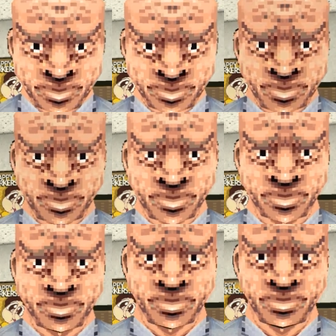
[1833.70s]
But
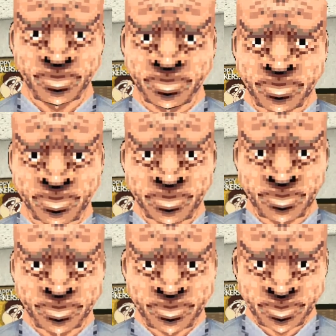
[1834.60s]
remember, I got a
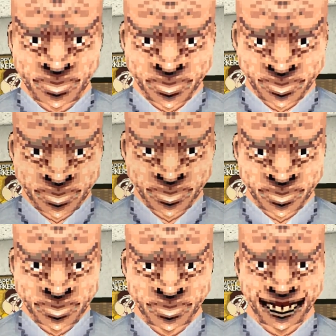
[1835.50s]
reputation to
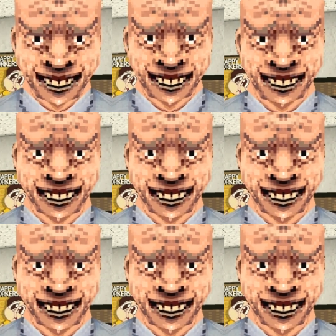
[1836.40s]
uphold here.